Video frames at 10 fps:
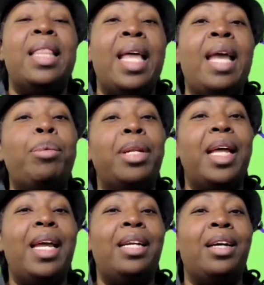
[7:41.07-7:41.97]
they
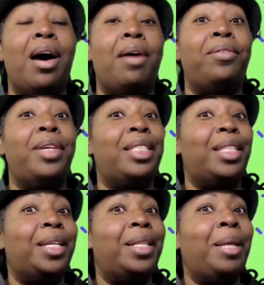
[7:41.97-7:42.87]
play in a
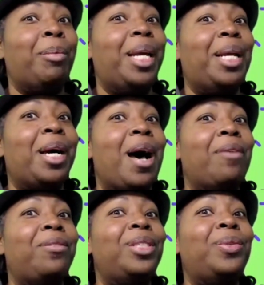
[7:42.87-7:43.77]
conference. They play in a
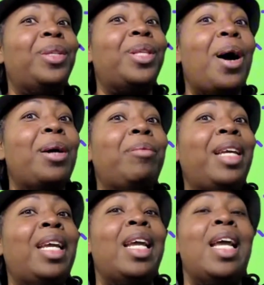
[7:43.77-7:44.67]
conference with
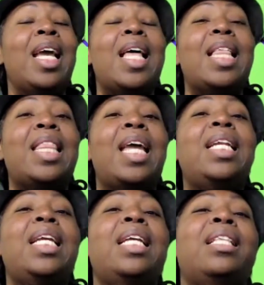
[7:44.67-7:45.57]
Army.
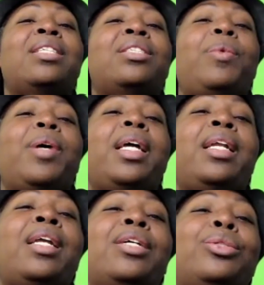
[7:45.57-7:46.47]
They need this
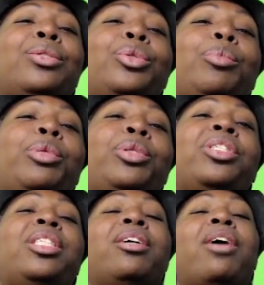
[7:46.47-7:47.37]
win to
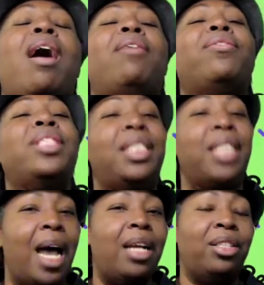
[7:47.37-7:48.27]
boost their conference
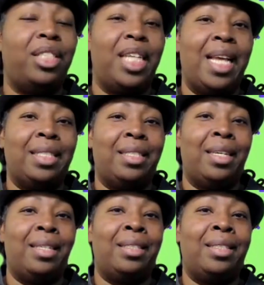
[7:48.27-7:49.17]
title
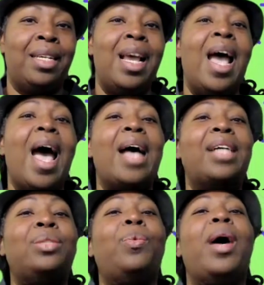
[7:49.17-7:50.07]
chances
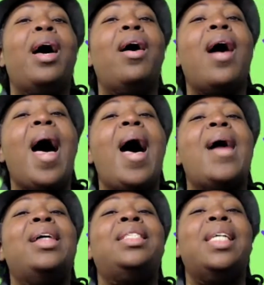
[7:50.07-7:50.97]
as well
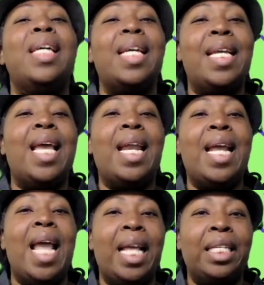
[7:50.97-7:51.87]
as
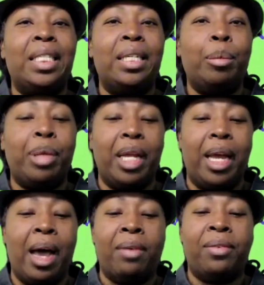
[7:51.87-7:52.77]
getting into the
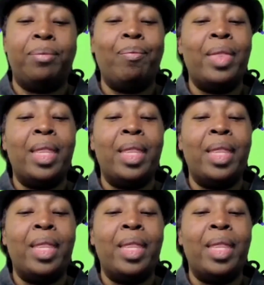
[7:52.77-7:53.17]
playoff.